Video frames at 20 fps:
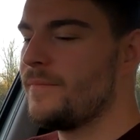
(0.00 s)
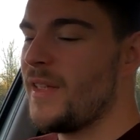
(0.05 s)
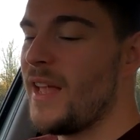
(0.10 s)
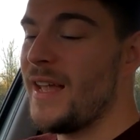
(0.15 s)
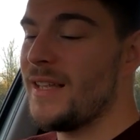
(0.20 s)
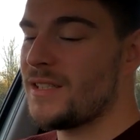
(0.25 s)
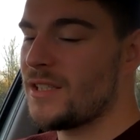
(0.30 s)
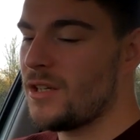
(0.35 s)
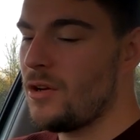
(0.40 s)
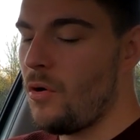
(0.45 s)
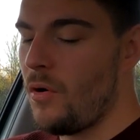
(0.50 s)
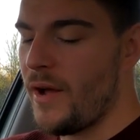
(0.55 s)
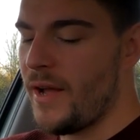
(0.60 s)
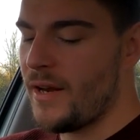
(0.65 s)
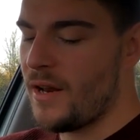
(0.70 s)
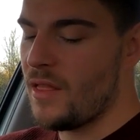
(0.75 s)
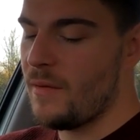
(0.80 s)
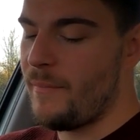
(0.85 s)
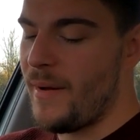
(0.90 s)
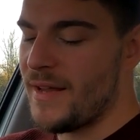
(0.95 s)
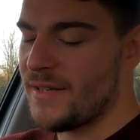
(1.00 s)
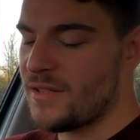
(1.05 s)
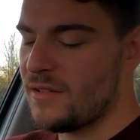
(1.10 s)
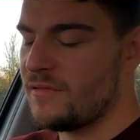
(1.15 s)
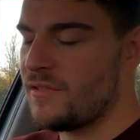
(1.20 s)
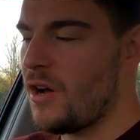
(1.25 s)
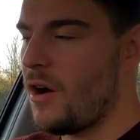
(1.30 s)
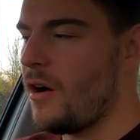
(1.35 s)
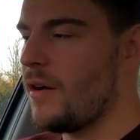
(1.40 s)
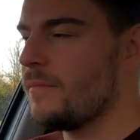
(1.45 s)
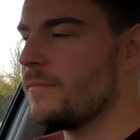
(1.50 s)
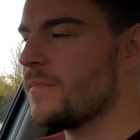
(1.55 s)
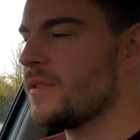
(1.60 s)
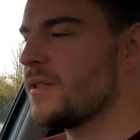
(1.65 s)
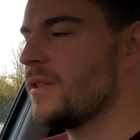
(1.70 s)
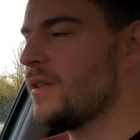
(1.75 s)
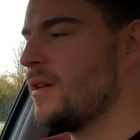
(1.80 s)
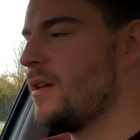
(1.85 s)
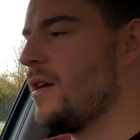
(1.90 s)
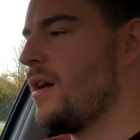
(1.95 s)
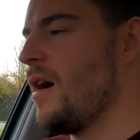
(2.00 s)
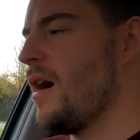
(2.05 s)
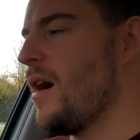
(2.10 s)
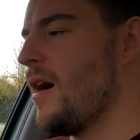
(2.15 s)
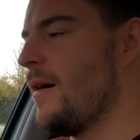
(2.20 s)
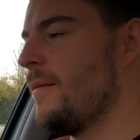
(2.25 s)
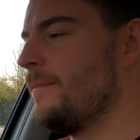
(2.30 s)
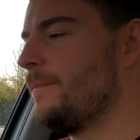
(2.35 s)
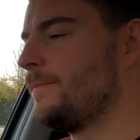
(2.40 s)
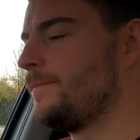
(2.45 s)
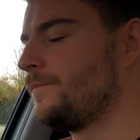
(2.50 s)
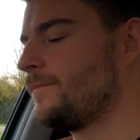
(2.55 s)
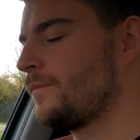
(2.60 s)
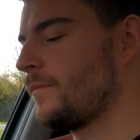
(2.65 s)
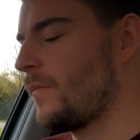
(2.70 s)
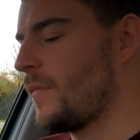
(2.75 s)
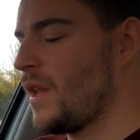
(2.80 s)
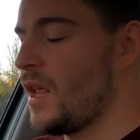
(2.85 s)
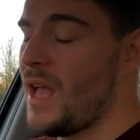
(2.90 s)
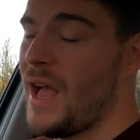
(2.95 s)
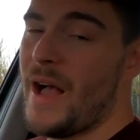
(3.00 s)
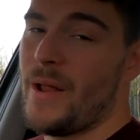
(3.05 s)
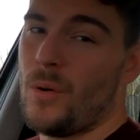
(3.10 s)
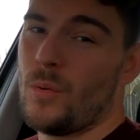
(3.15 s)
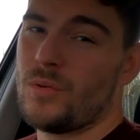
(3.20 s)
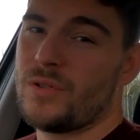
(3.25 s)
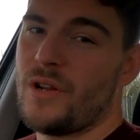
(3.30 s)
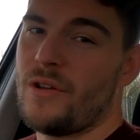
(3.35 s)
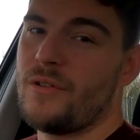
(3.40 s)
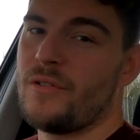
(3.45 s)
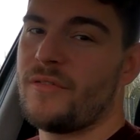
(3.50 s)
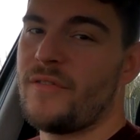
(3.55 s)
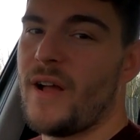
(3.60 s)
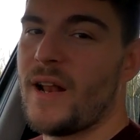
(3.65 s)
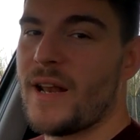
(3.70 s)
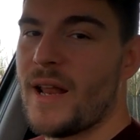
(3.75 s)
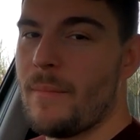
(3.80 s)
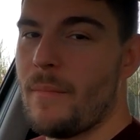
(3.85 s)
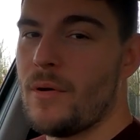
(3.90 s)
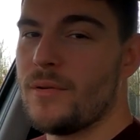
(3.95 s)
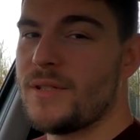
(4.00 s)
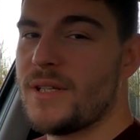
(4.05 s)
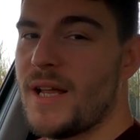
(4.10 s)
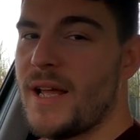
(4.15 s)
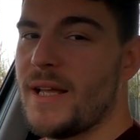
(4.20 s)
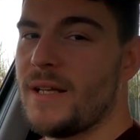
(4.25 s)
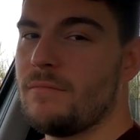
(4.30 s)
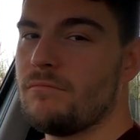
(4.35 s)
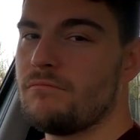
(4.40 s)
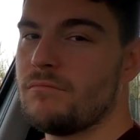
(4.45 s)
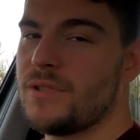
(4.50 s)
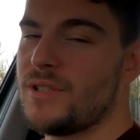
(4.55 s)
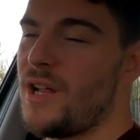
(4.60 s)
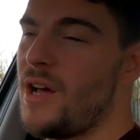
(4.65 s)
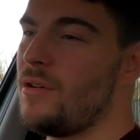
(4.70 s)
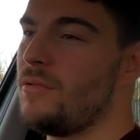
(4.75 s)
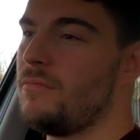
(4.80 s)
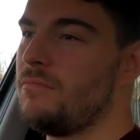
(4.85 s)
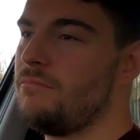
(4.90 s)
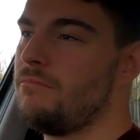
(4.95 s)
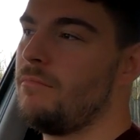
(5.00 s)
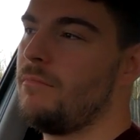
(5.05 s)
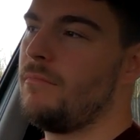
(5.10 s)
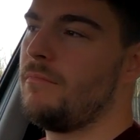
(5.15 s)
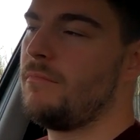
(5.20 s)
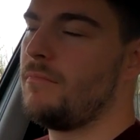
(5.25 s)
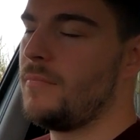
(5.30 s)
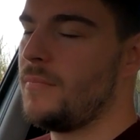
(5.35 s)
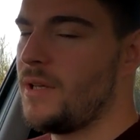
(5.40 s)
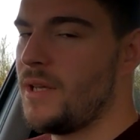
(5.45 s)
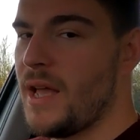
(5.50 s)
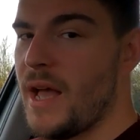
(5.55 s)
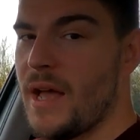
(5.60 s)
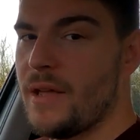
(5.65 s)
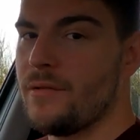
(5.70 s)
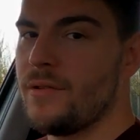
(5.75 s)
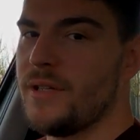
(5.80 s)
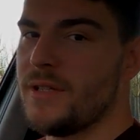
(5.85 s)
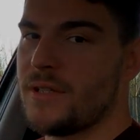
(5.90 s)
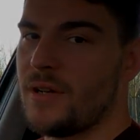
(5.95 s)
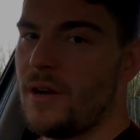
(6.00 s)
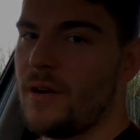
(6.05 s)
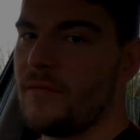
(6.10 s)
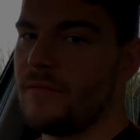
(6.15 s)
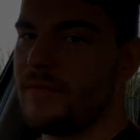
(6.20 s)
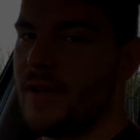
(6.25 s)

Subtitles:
It's annoying at the best of times, and also you'd fail an MOT, so yeah, you need to kind of